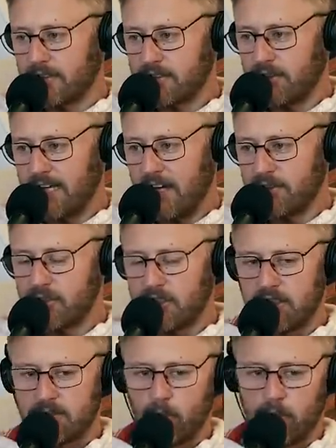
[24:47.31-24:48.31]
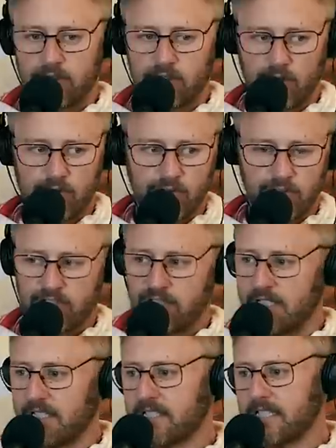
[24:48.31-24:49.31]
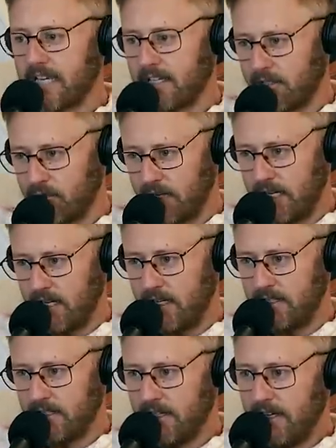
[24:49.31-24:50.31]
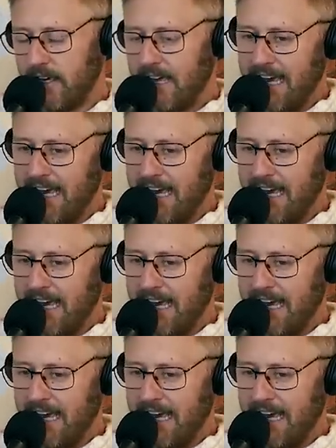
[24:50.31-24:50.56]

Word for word: So now she's more social. She's in the second grade. Yeah.